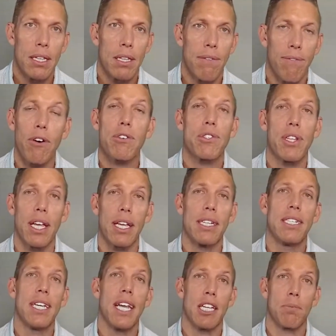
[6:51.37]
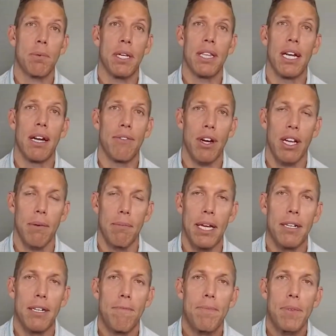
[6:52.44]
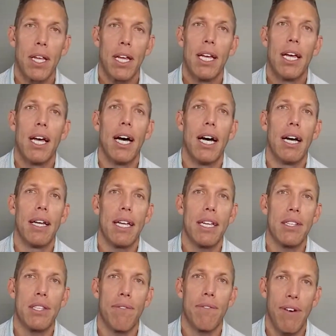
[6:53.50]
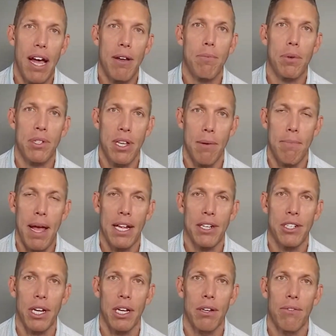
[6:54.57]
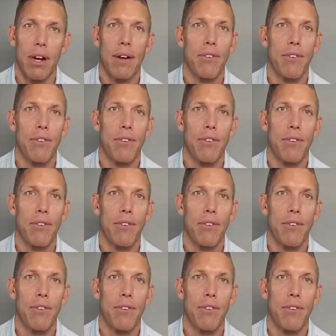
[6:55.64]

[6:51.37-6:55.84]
The first thing in TSP that I'd recommend is the 5% matching, right?